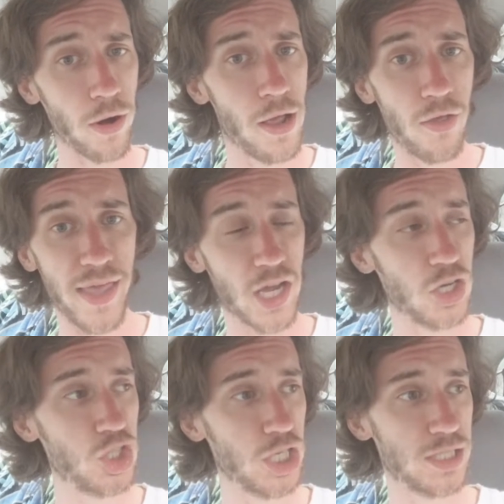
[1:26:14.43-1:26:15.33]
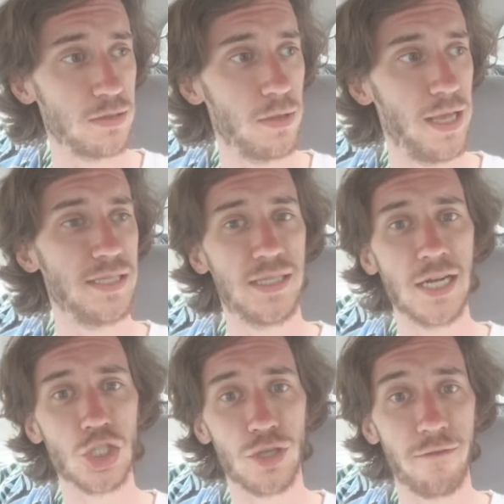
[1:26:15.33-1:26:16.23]
They could just
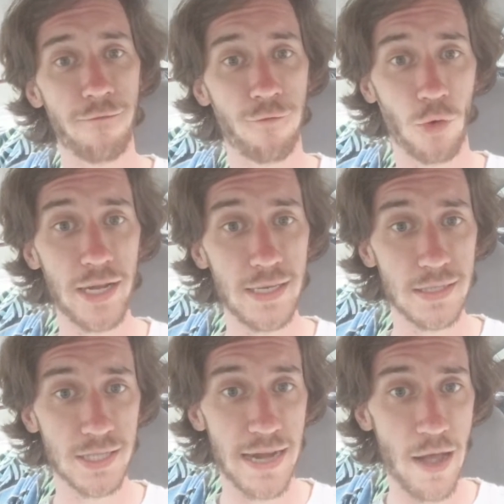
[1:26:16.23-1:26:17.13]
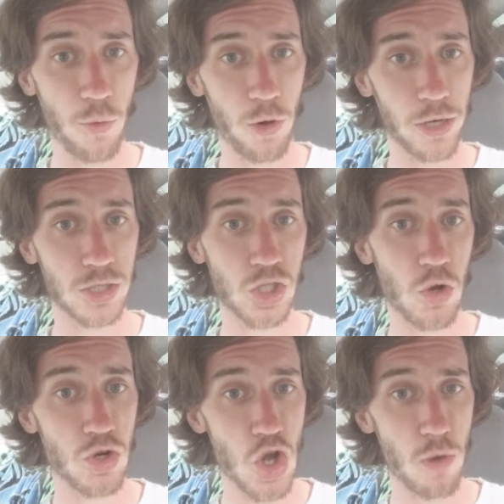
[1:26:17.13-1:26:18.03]
essentially freeze the network so
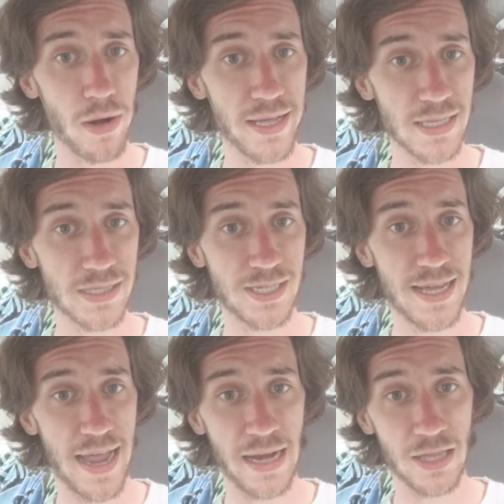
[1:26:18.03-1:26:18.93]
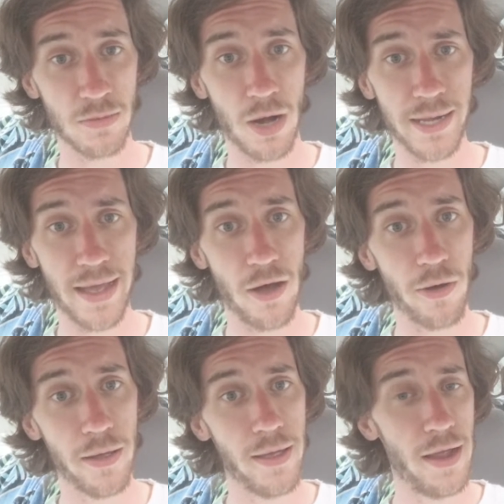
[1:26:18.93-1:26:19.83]
nobody gets to take any of their money out.
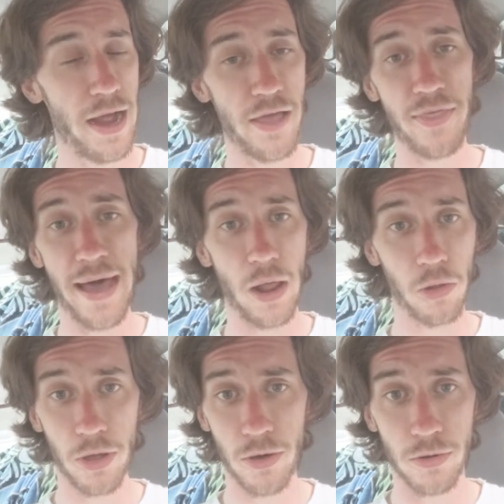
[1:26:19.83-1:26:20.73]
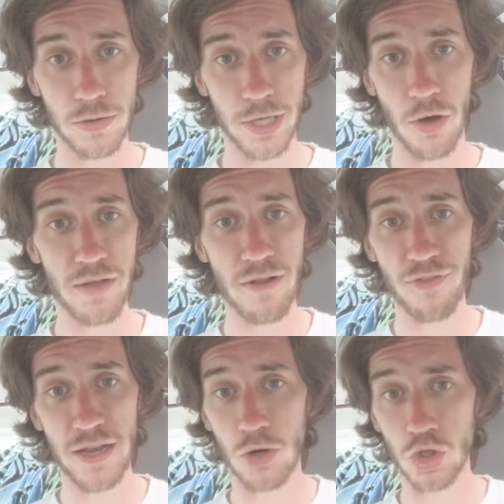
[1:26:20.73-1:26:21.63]
And that alone, even if
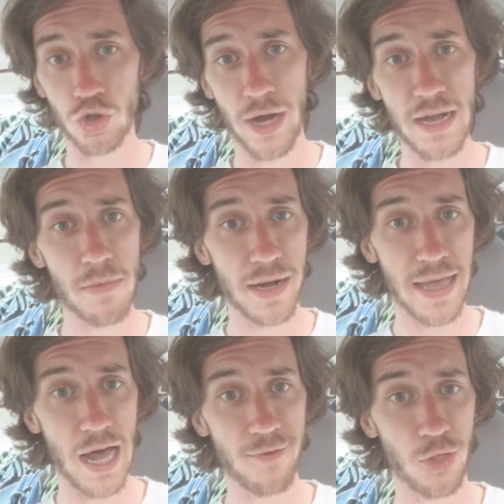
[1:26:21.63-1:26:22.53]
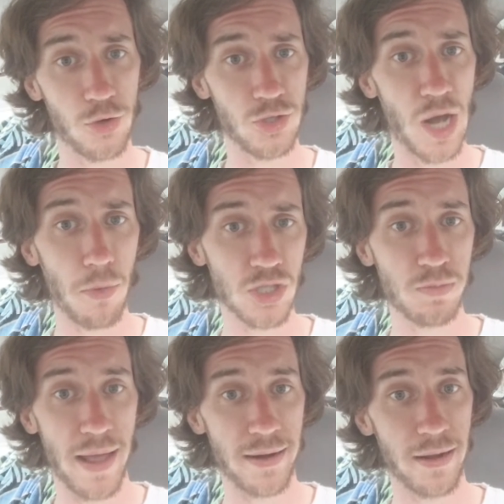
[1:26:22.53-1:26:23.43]
they don't drain money out of it through double
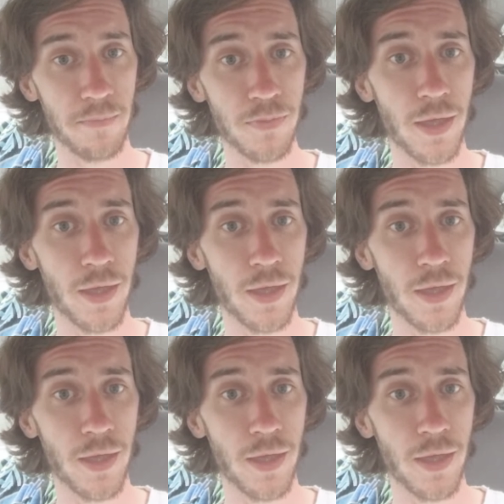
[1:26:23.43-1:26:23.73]
spending,